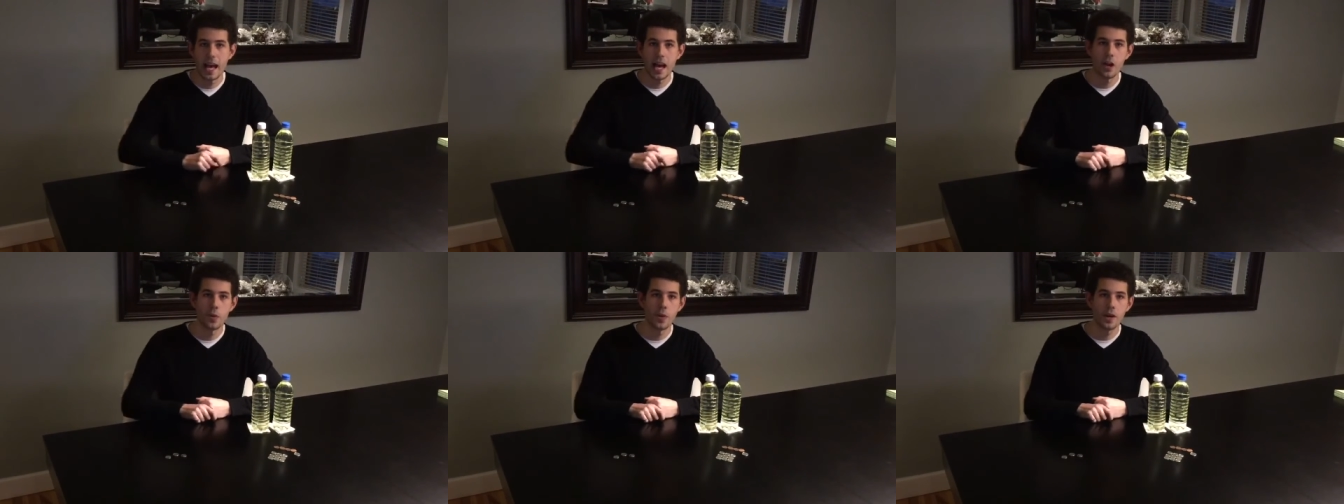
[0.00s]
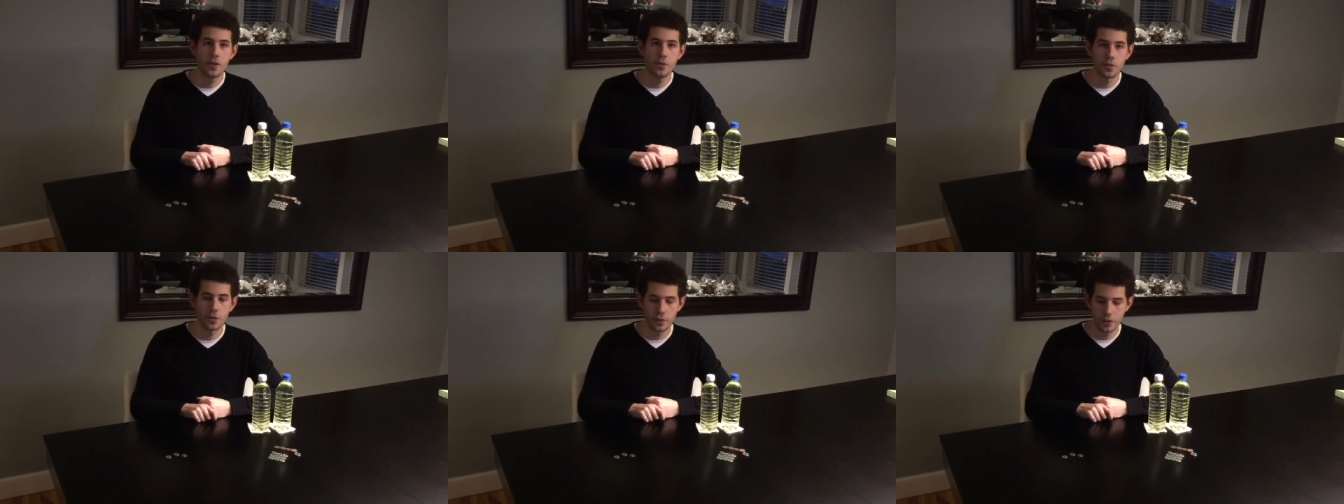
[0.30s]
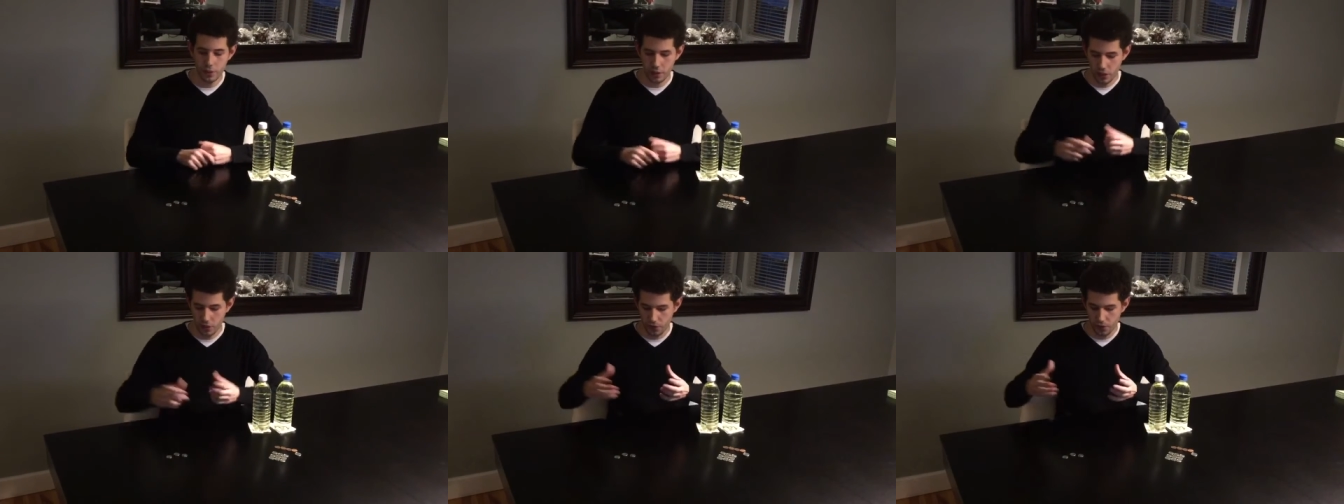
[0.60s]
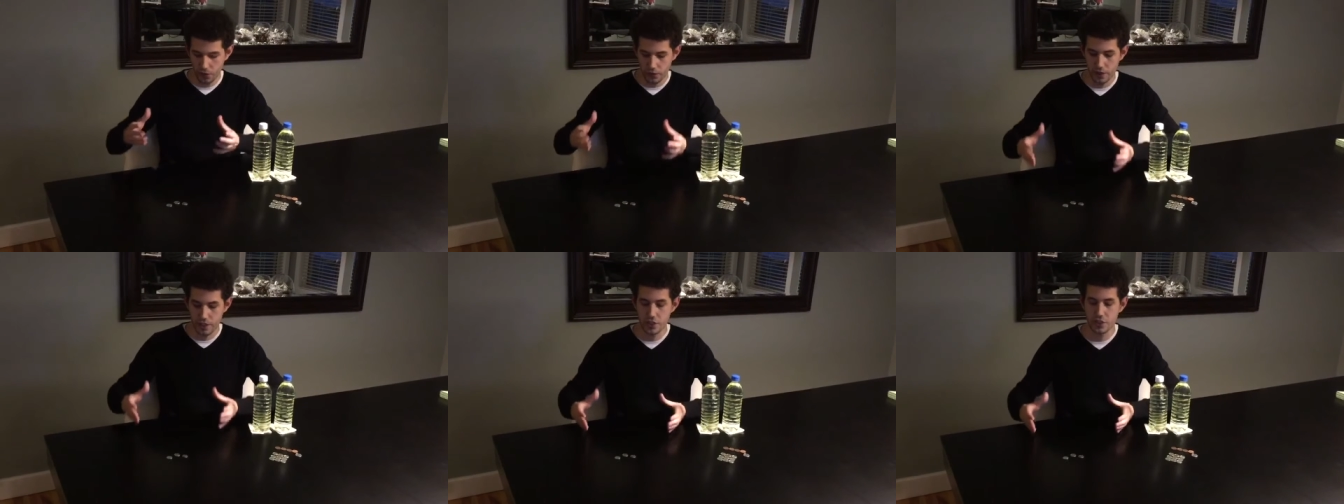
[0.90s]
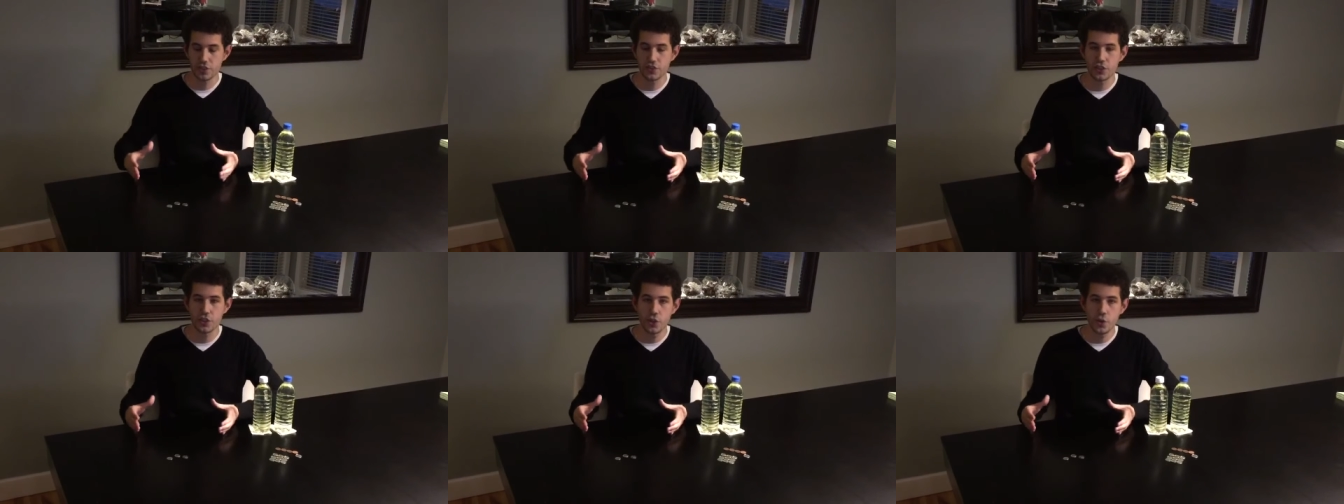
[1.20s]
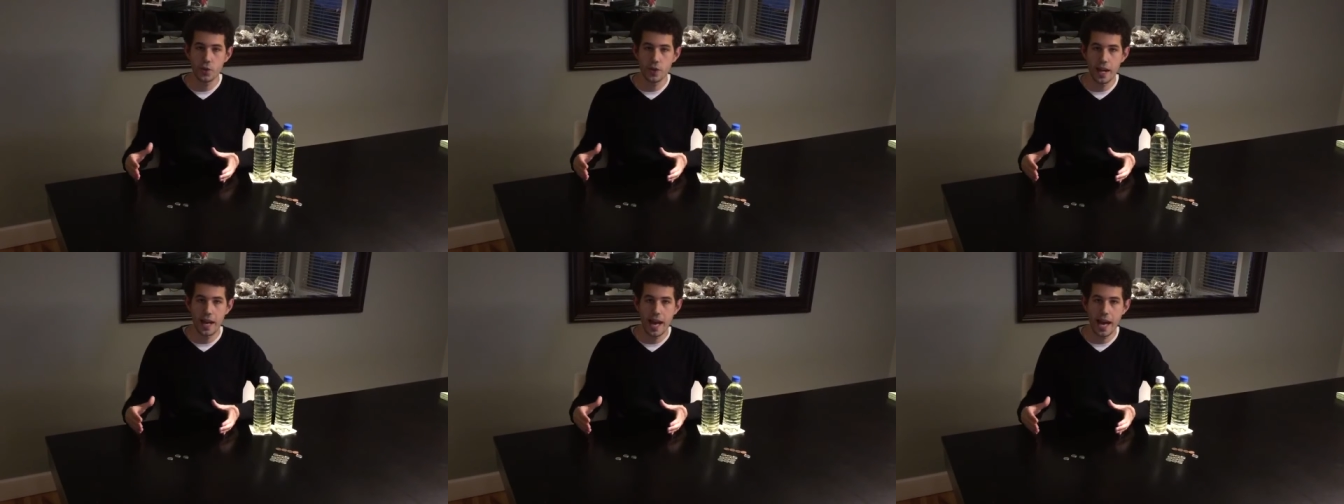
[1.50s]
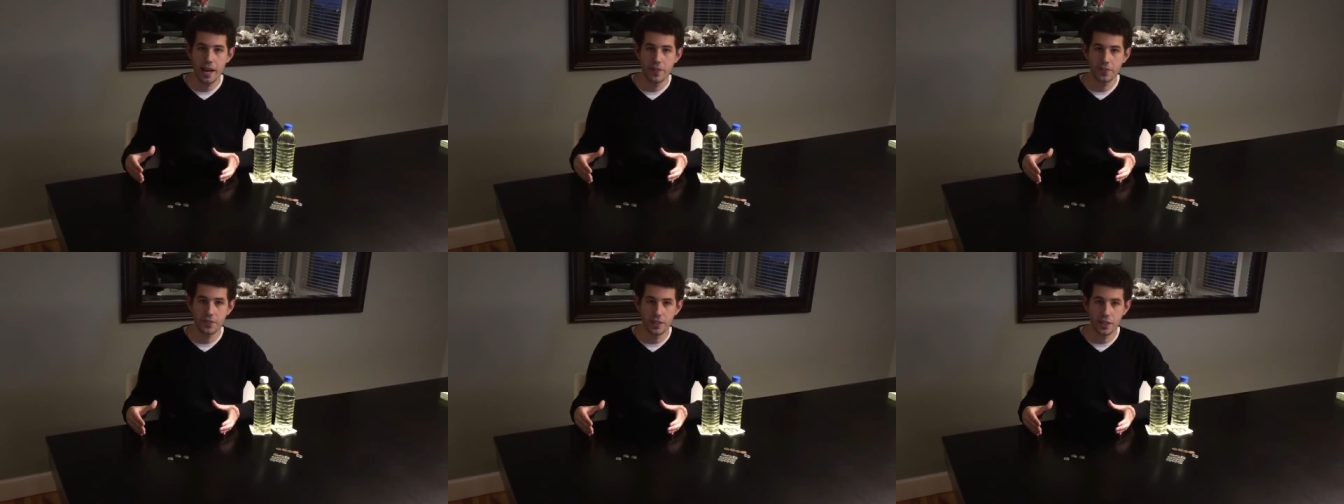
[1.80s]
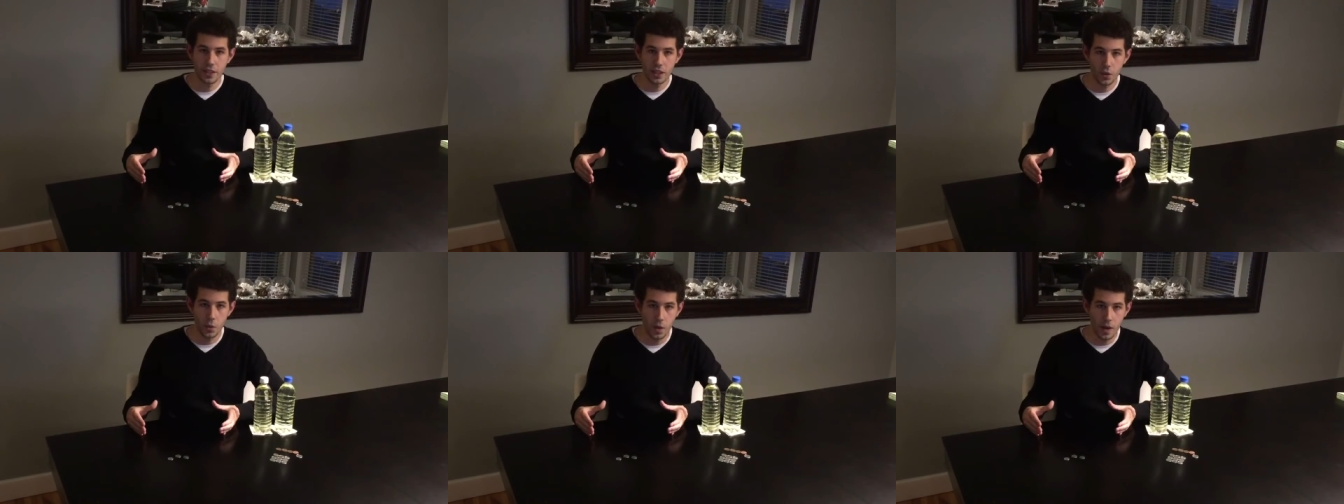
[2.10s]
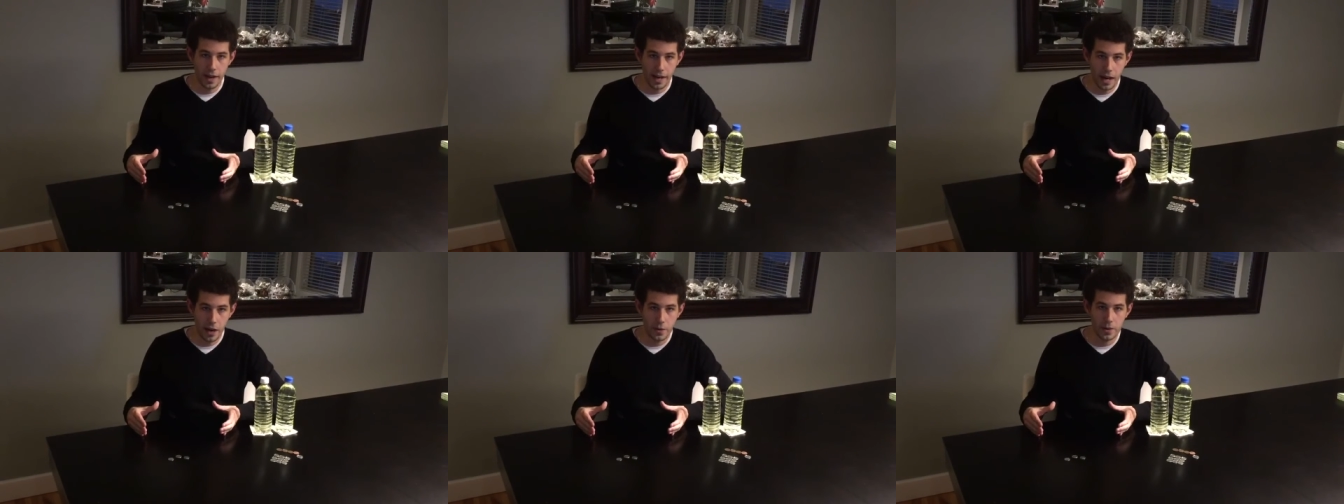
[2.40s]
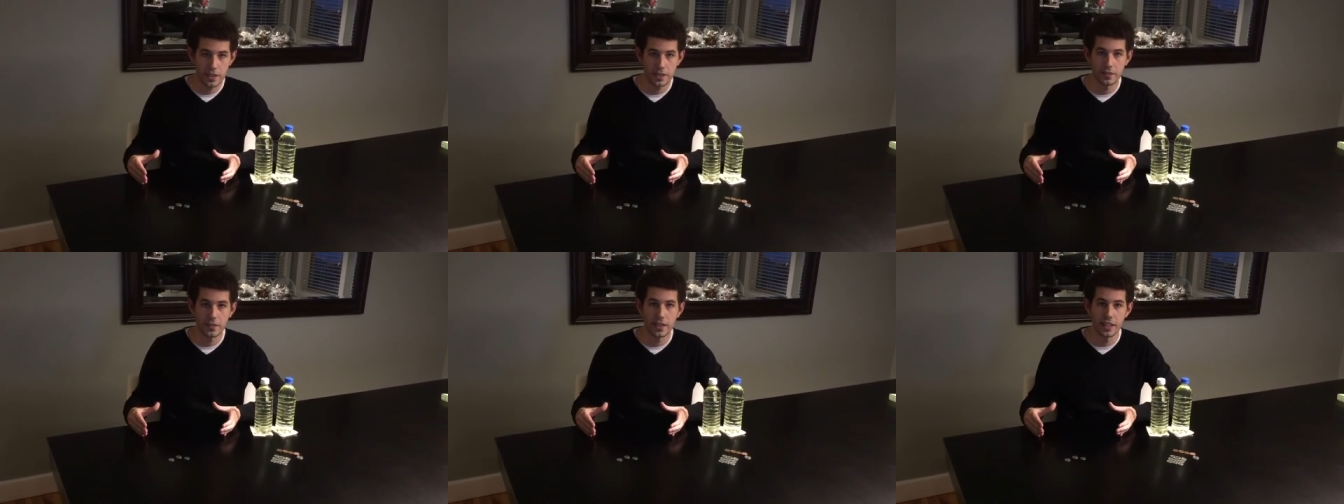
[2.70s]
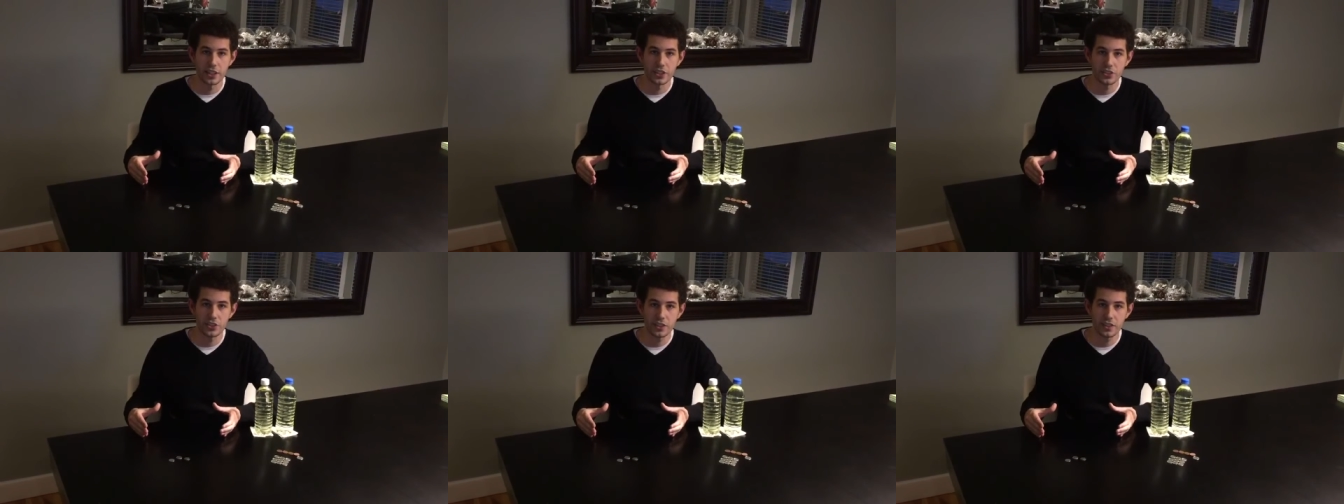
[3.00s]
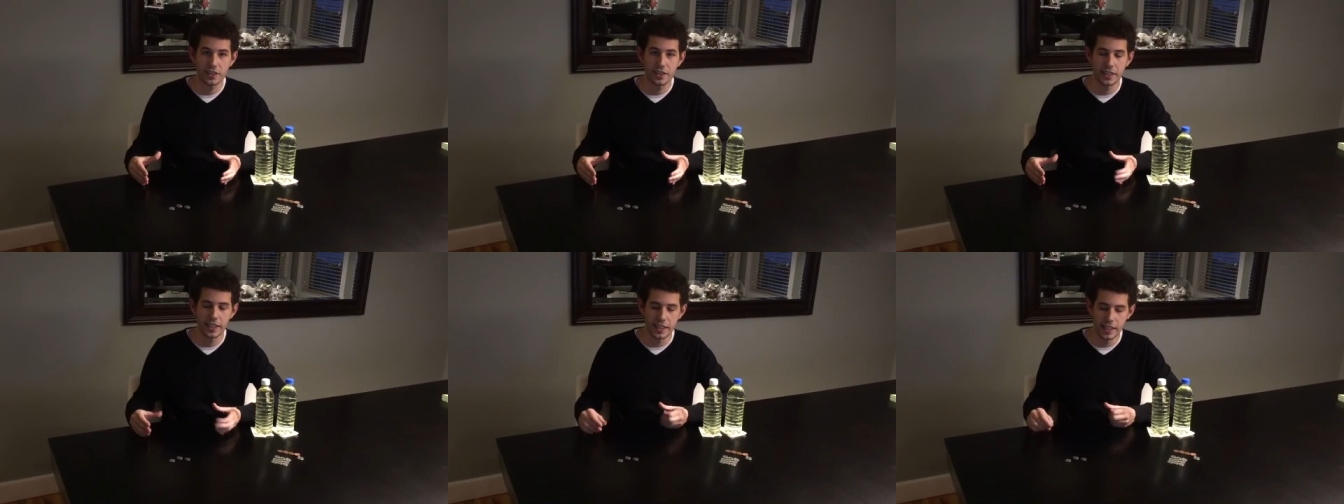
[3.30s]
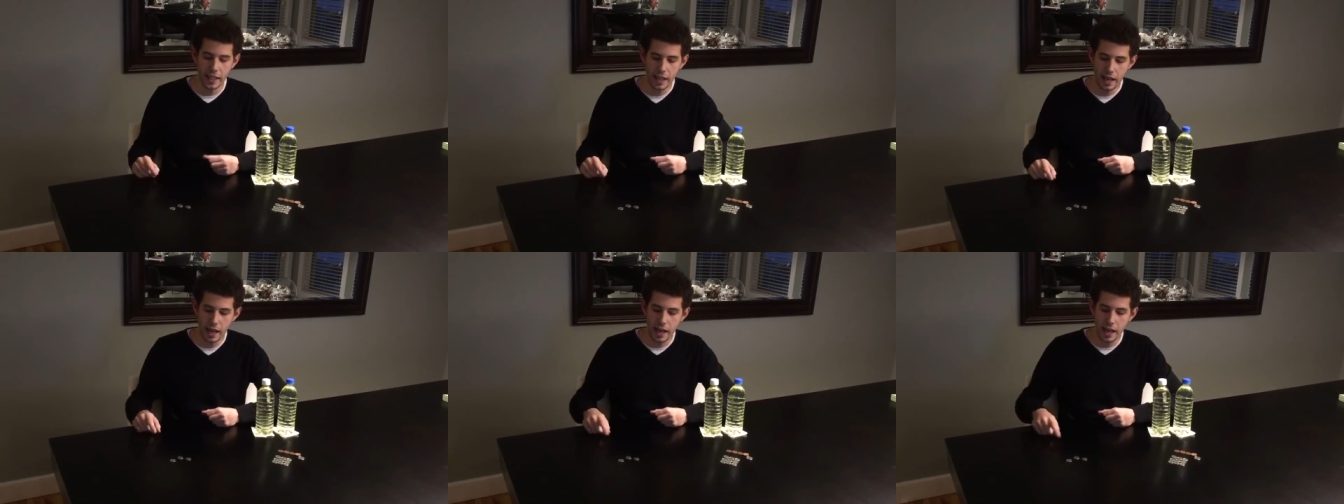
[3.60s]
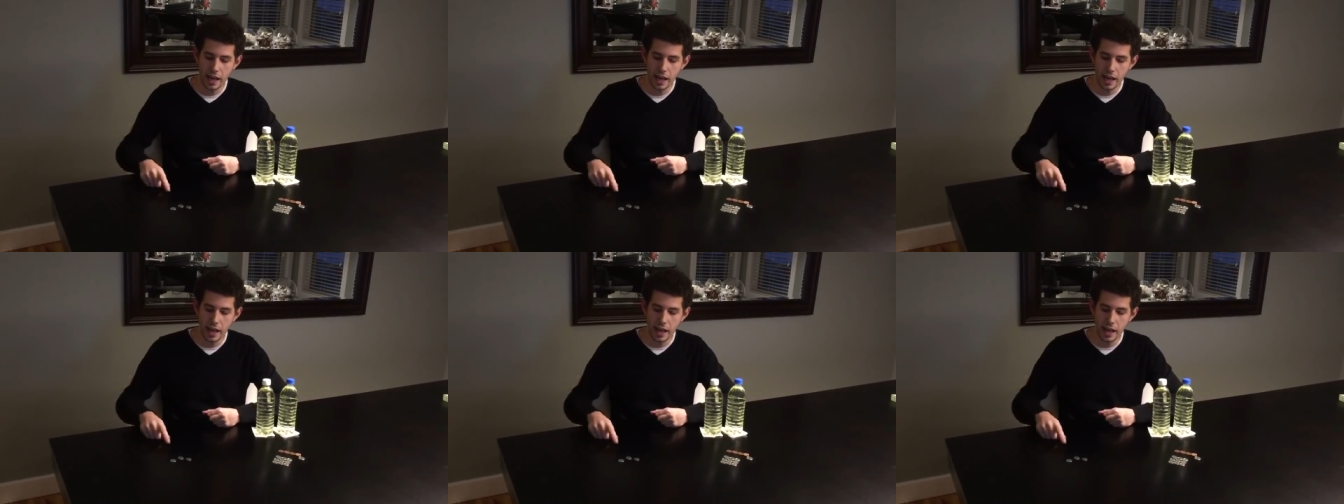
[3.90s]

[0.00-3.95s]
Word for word: However, for this two and a half kilowatt hours of electricity,